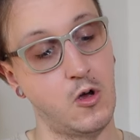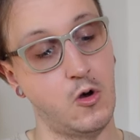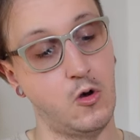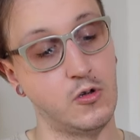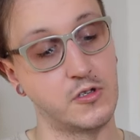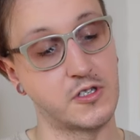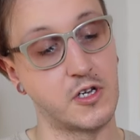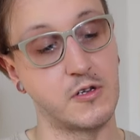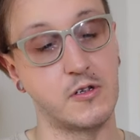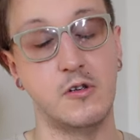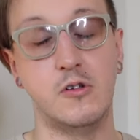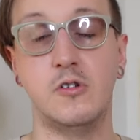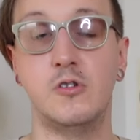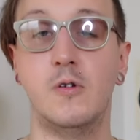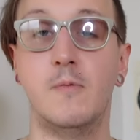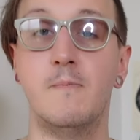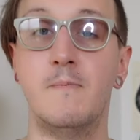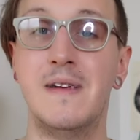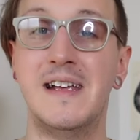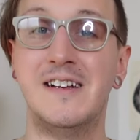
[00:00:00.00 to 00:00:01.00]
also use
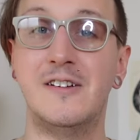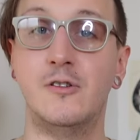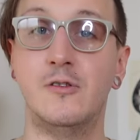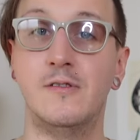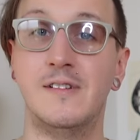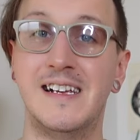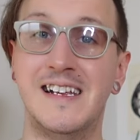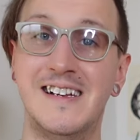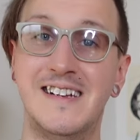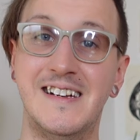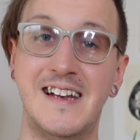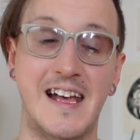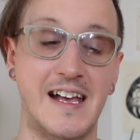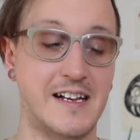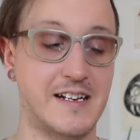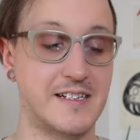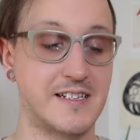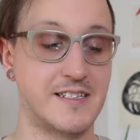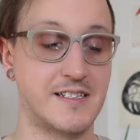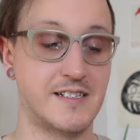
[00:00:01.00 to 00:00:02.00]
your middle
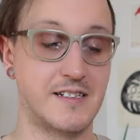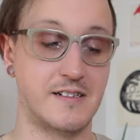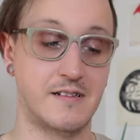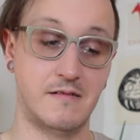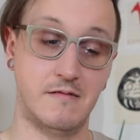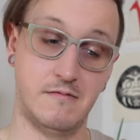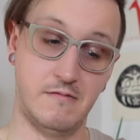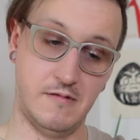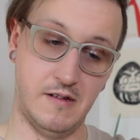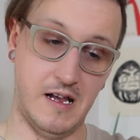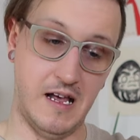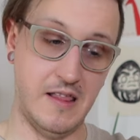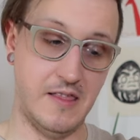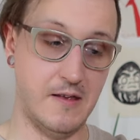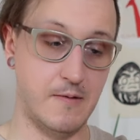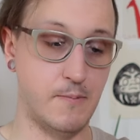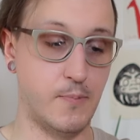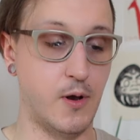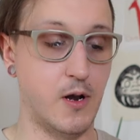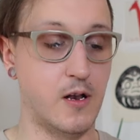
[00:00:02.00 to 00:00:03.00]
index and
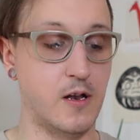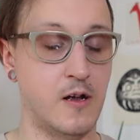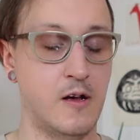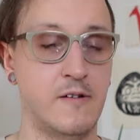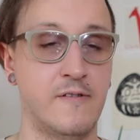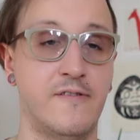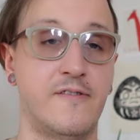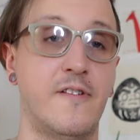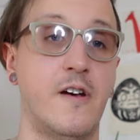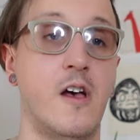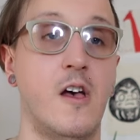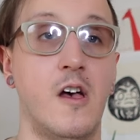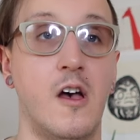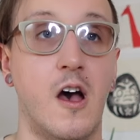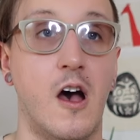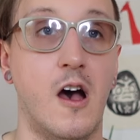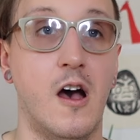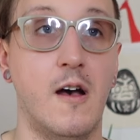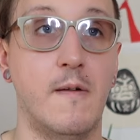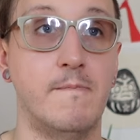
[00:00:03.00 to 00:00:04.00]
then pull it off.
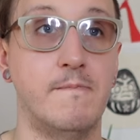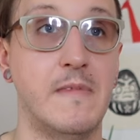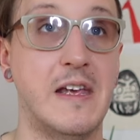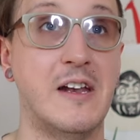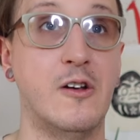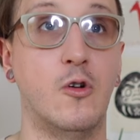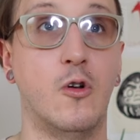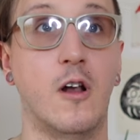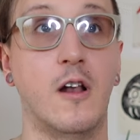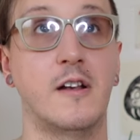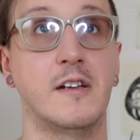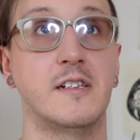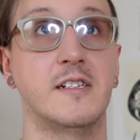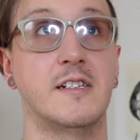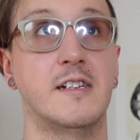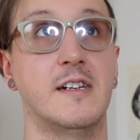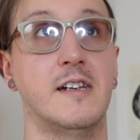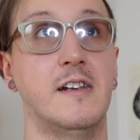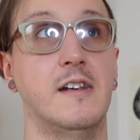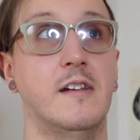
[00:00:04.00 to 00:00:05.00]
Um, in all
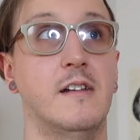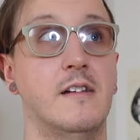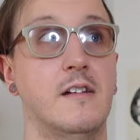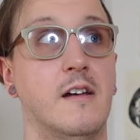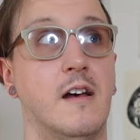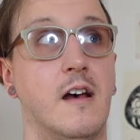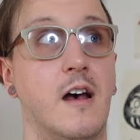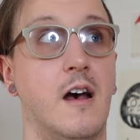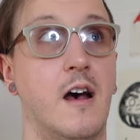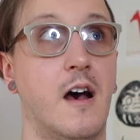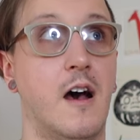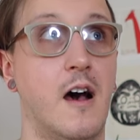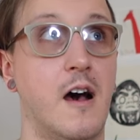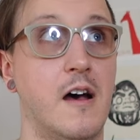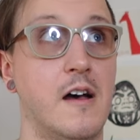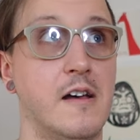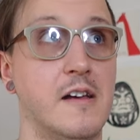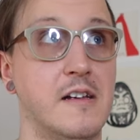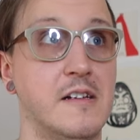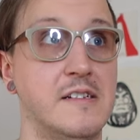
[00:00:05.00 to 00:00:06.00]
honesty,
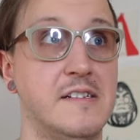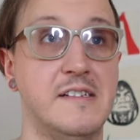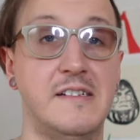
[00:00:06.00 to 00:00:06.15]
I